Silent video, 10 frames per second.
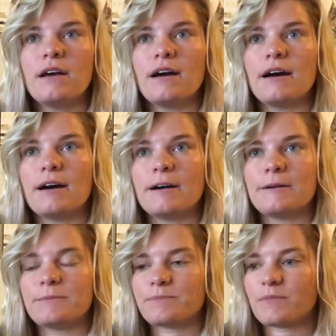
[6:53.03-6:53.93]

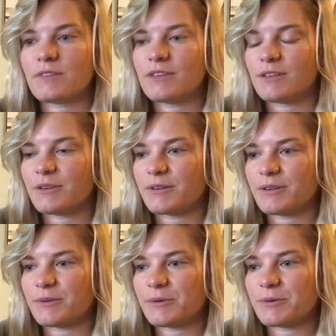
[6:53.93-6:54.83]

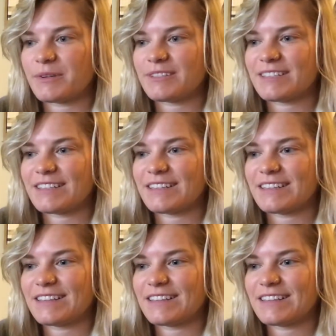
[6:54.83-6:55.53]
what was it?